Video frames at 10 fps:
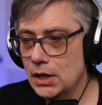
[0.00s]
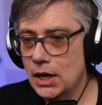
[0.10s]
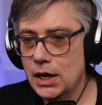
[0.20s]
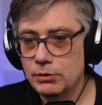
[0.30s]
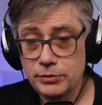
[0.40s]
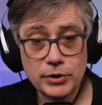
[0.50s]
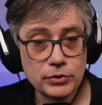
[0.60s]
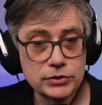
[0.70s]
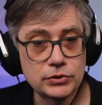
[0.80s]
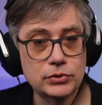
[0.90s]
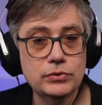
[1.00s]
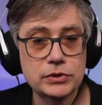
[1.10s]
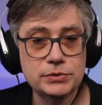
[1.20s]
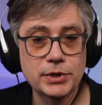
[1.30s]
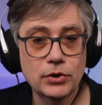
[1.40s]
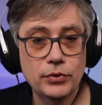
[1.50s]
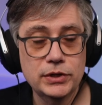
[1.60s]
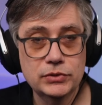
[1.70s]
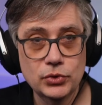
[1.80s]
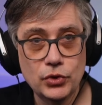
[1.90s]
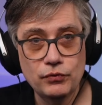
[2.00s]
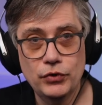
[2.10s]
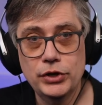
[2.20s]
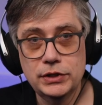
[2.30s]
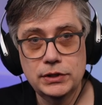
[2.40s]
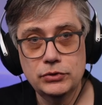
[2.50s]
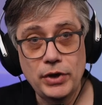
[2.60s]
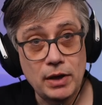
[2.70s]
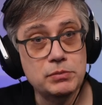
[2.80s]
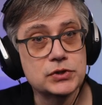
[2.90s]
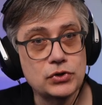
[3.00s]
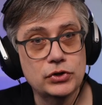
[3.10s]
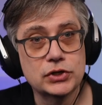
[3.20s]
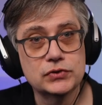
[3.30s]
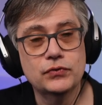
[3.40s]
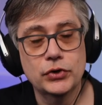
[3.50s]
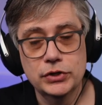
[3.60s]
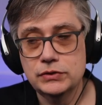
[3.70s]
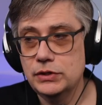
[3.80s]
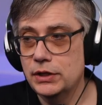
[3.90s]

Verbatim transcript: Uh, what we're going to do is we're going to convert it into ambisonics first,